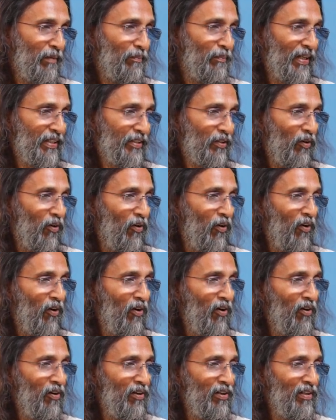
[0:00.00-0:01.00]
But
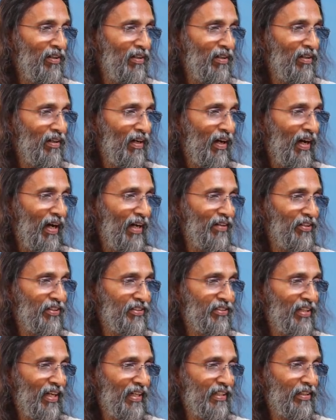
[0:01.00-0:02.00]
all other
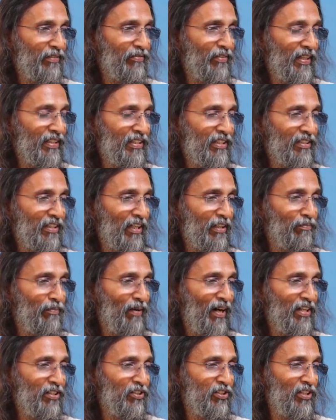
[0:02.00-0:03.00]
sacrifices are
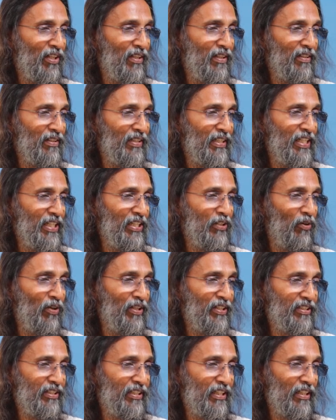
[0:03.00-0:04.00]
partial,
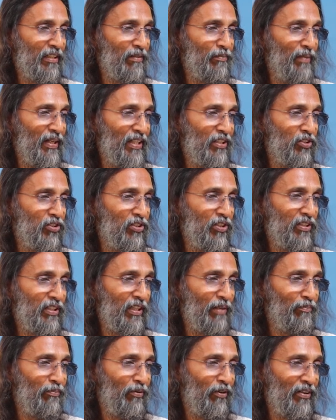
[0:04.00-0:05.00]
egoistic, mixed,
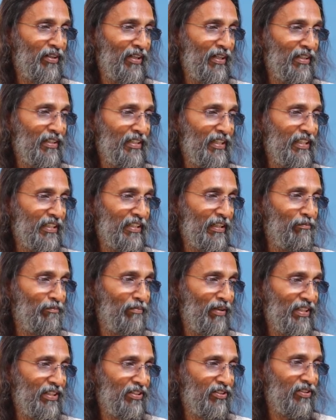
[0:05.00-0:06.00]
temporal,
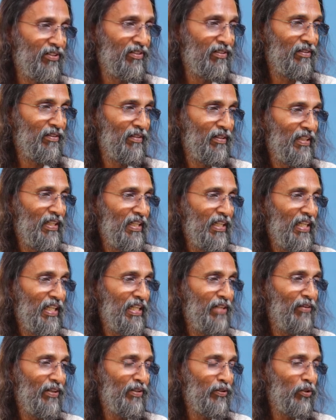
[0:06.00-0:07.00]
incomplete.
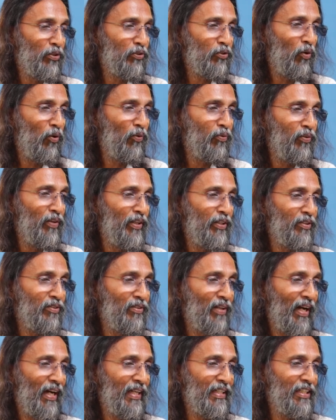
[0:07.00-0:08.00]
Even those offered to
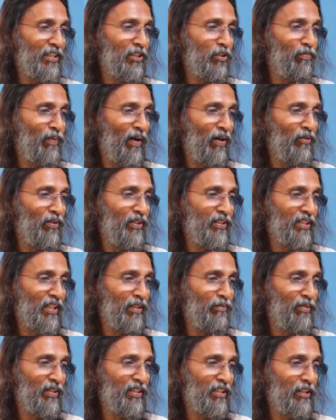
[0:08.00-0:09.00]
the highest powers
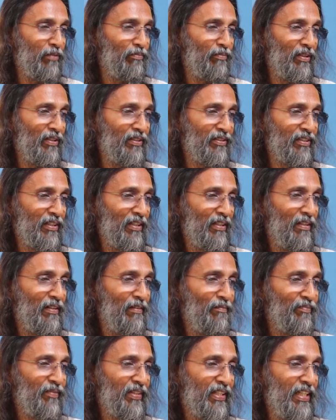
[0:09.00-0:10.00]
and principles
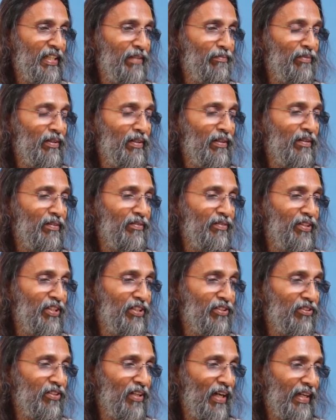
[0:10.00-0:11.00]
keep
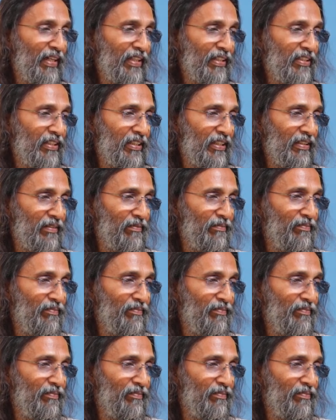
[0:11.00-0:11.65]
this character.